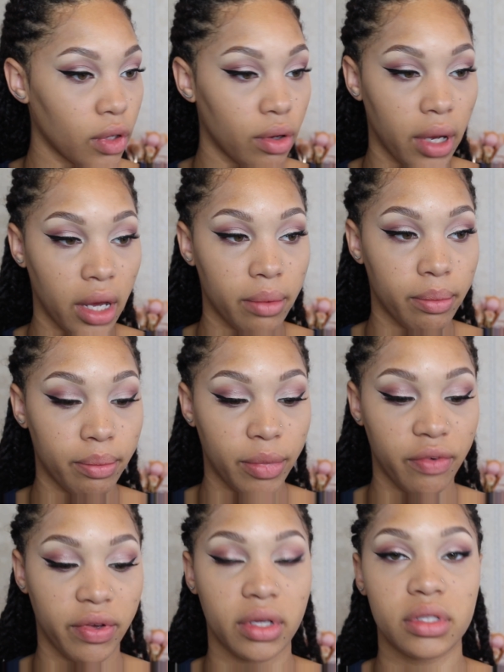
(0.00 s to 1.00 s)
Okay,
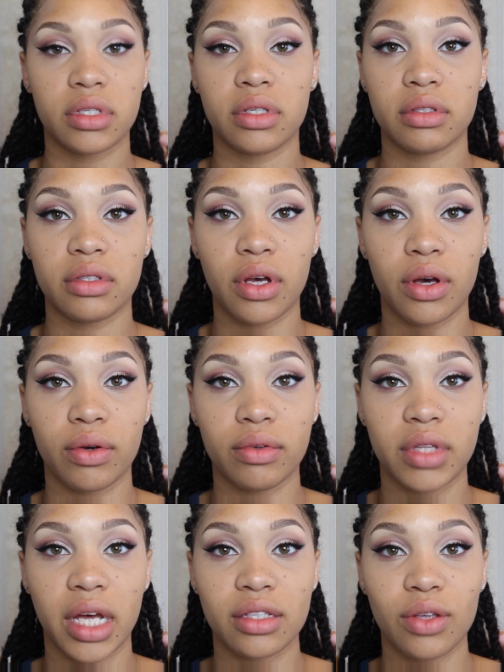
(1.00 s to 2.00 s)
perfect. So
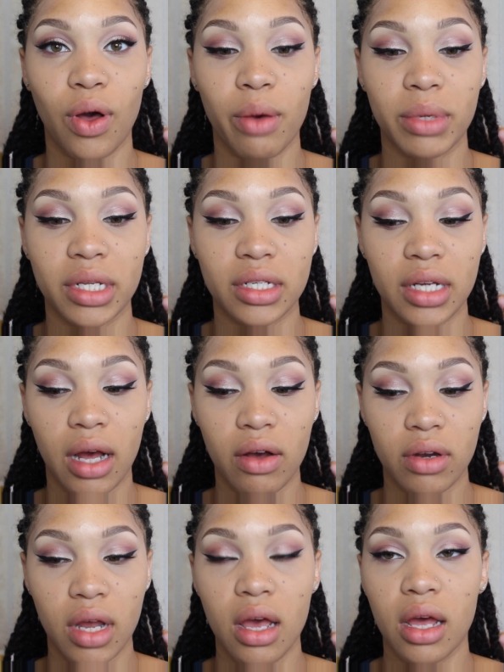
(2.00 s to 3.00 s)
that's all blended out.